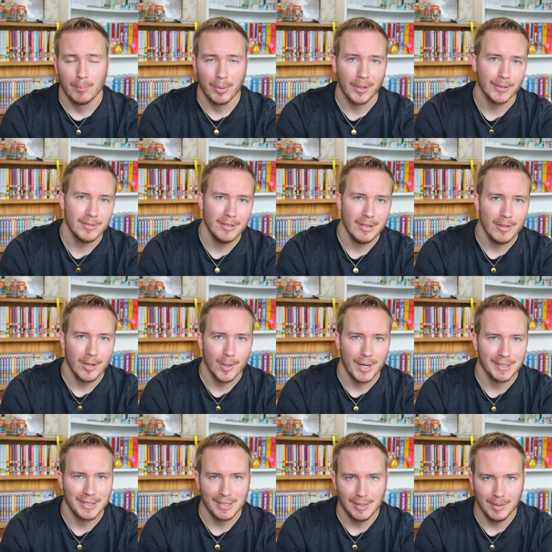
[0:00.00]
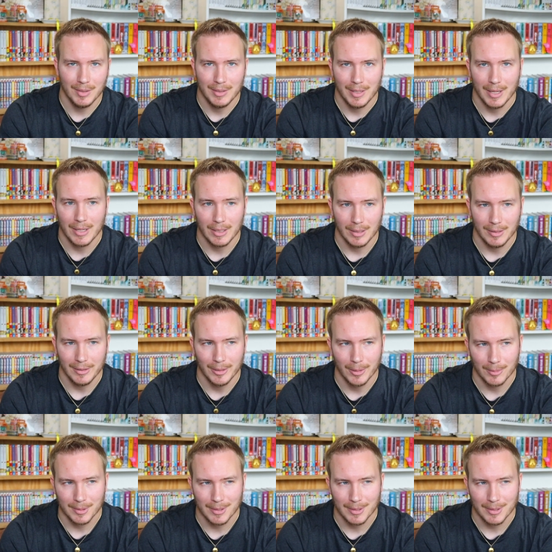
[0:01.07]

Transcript: Personally though, at the end of the day, you know,